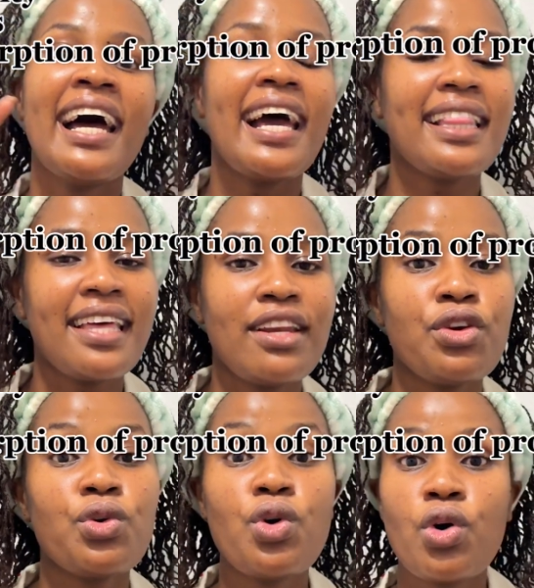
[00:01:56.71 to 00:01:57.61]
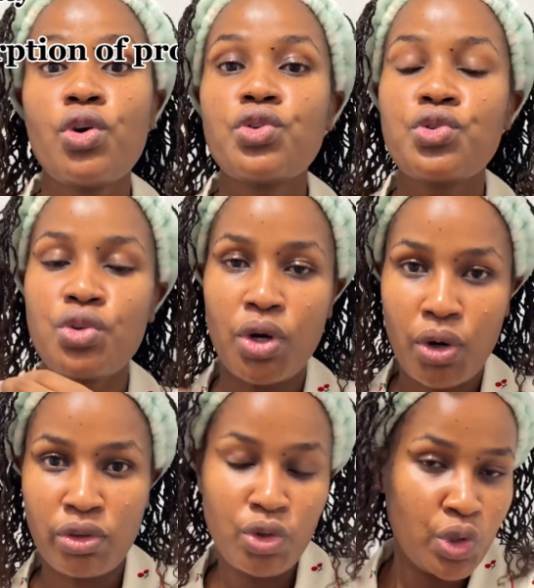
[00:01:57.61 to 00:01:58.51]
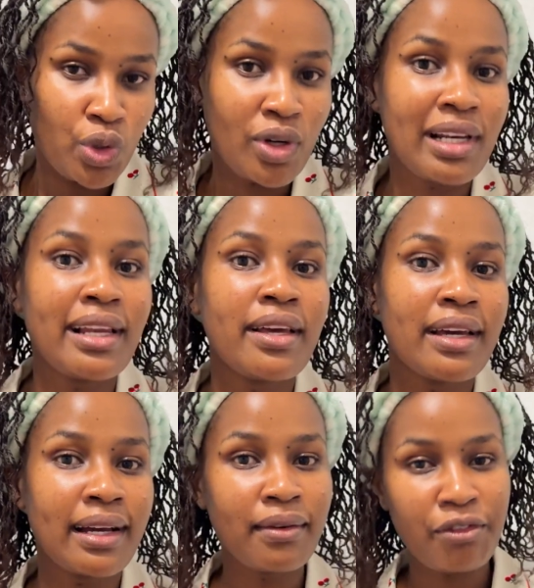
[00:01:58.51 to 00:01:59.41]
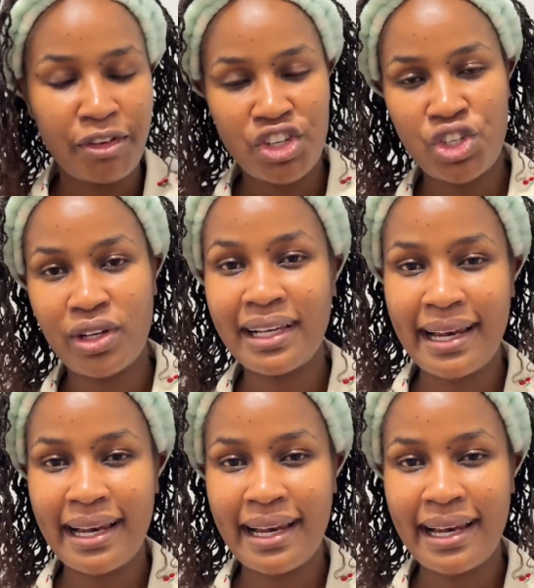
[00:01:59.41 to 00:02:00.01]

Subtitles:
and then you go to your usual facial